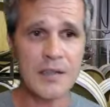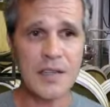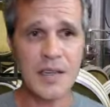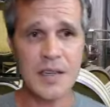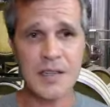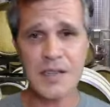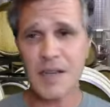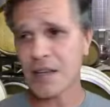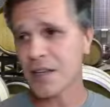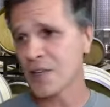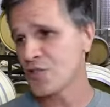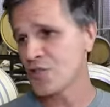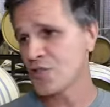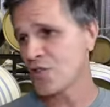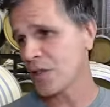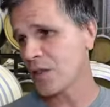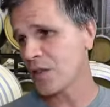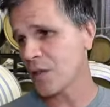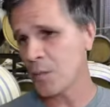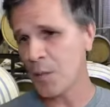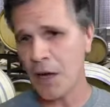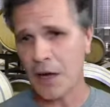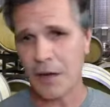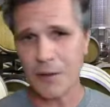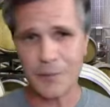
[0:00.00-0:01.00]
I can drink them
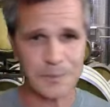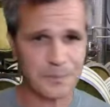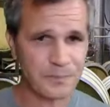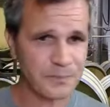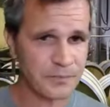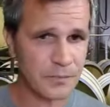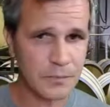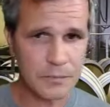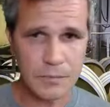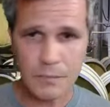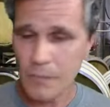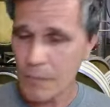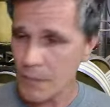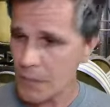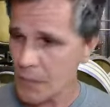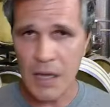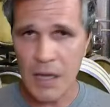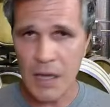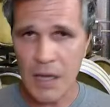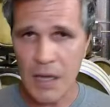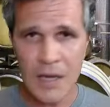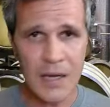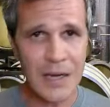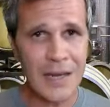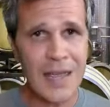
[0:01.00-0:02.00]
now,
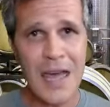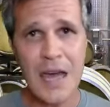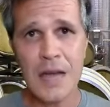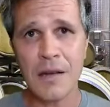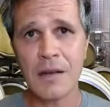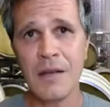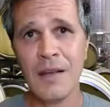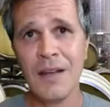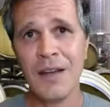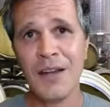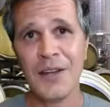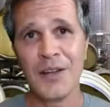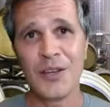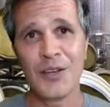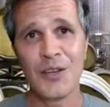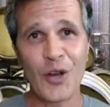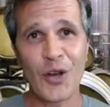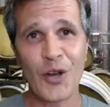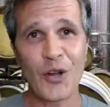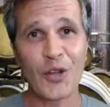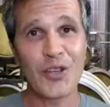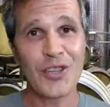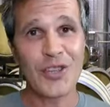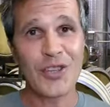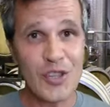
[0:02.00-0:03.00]
and again you
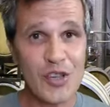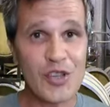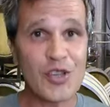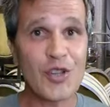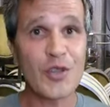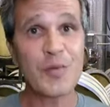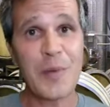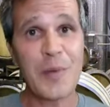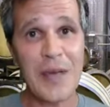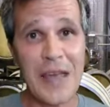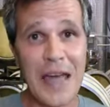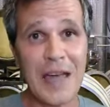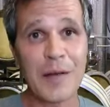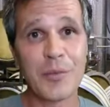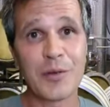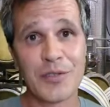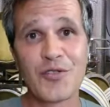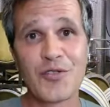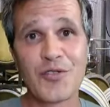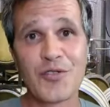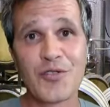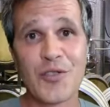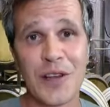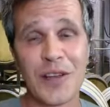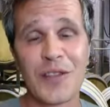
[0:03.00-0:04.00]
know you should be able to
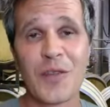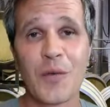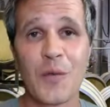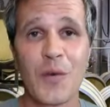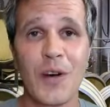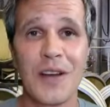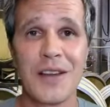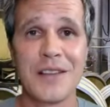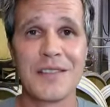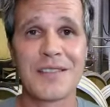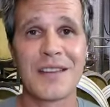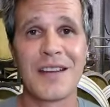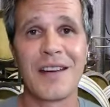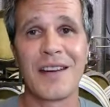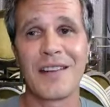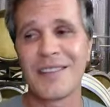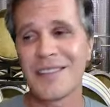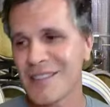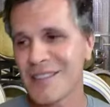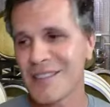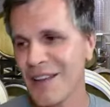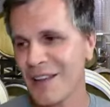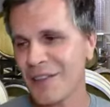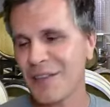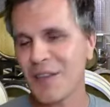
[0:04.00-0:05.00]
drink the wines now there's
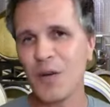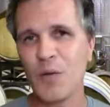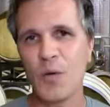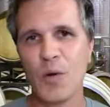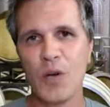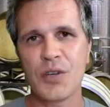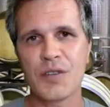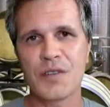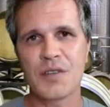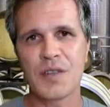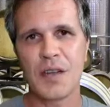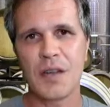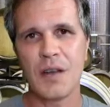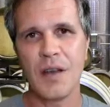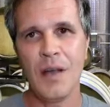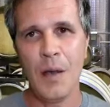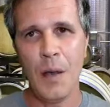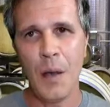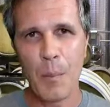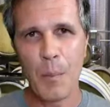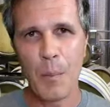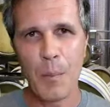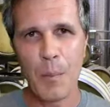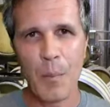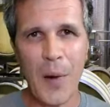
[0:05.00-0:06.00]
nothing worse than
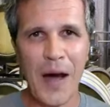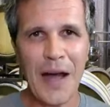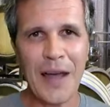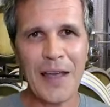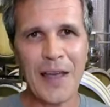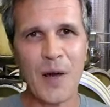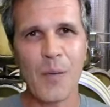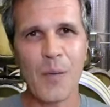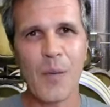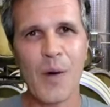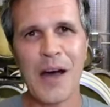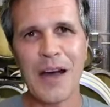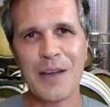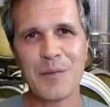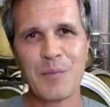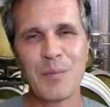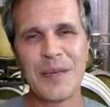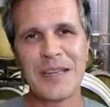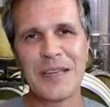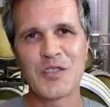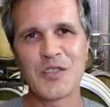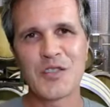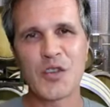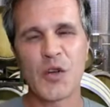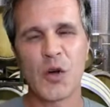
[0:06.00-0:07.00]
buying a wine and
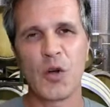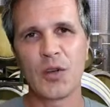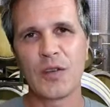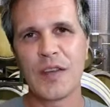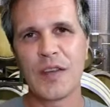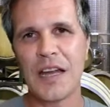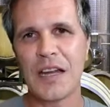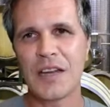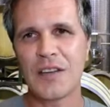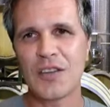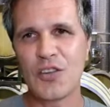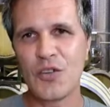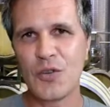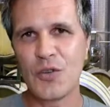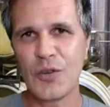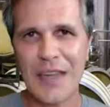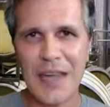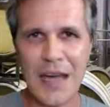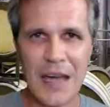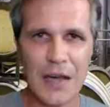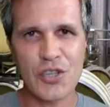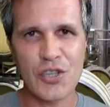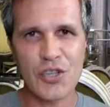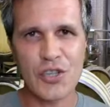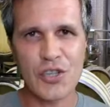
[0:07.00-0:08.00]
being told that you
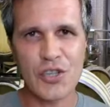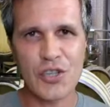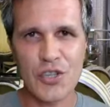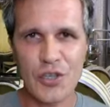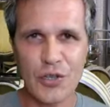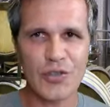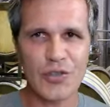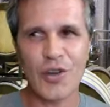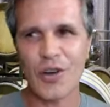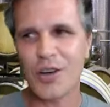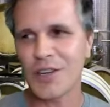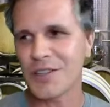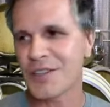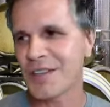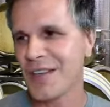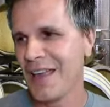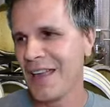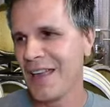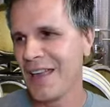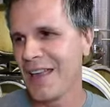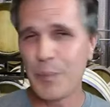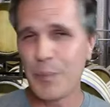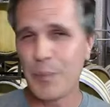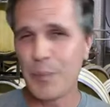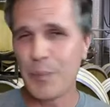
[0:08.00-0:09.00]
cannot should not
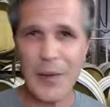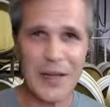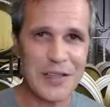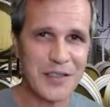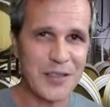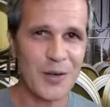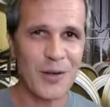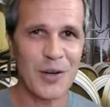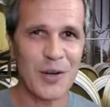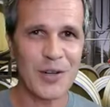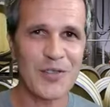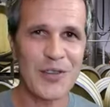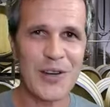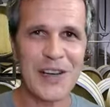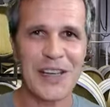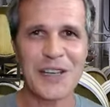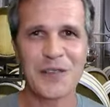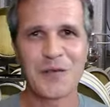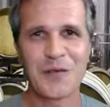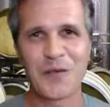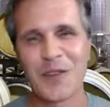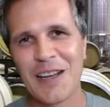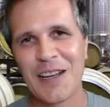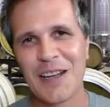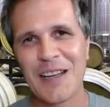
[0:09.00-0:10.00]
and better not drink it
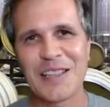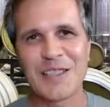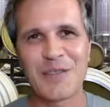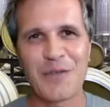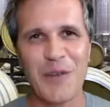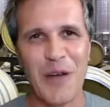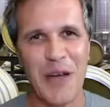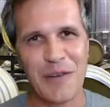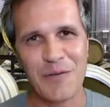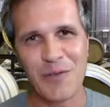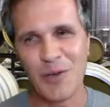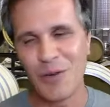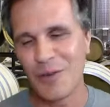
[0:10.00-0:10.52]
for the next five years.